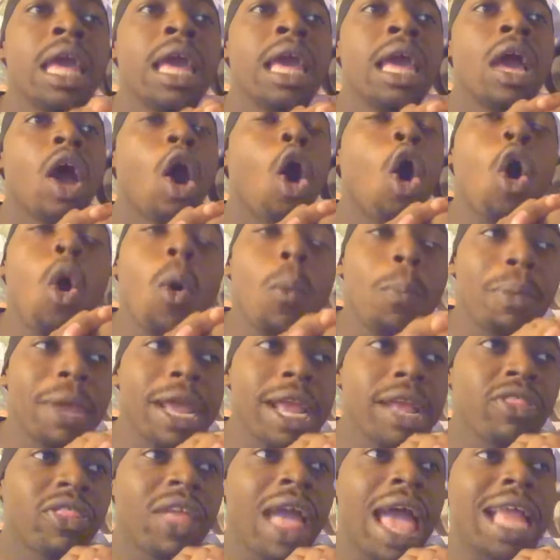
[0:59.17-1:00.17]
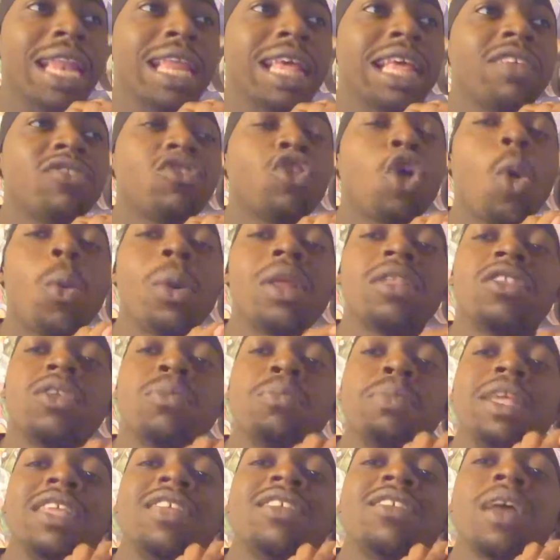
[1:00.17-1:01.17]
hoping that it's going to
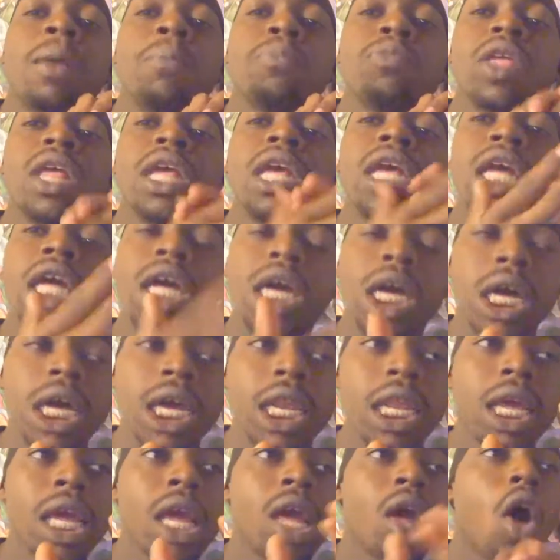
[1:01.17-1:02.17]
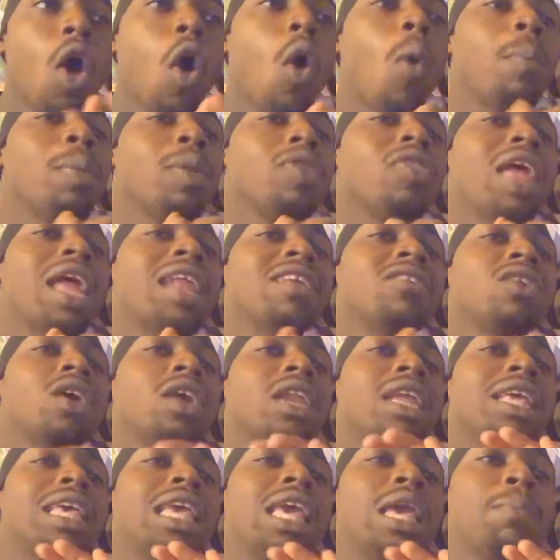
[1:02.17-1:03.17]
be something good, hoping that it's going to
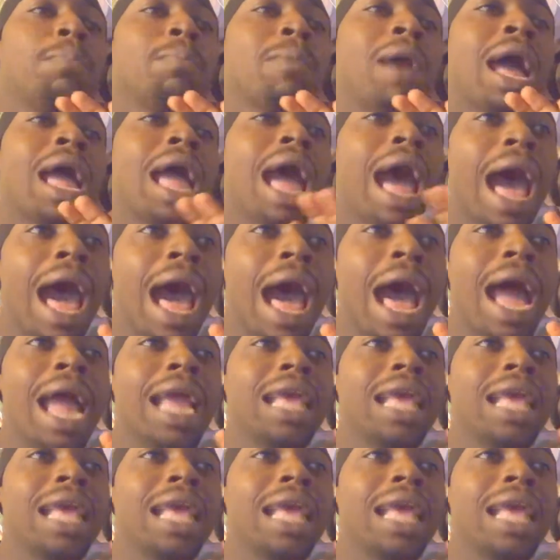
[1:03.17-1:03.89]
keep my eye,